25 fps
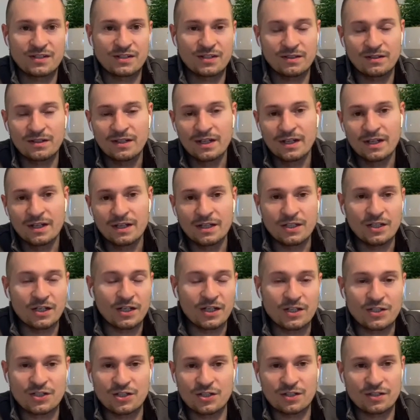and you
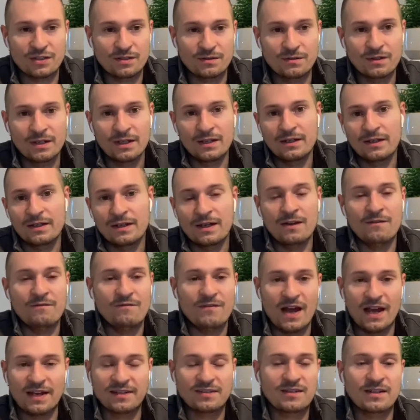could just
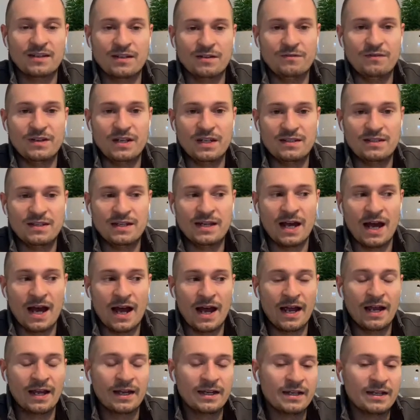invest into
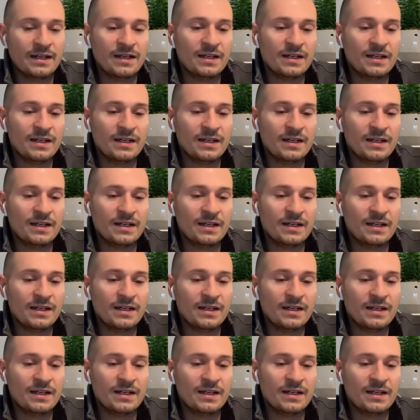VTI.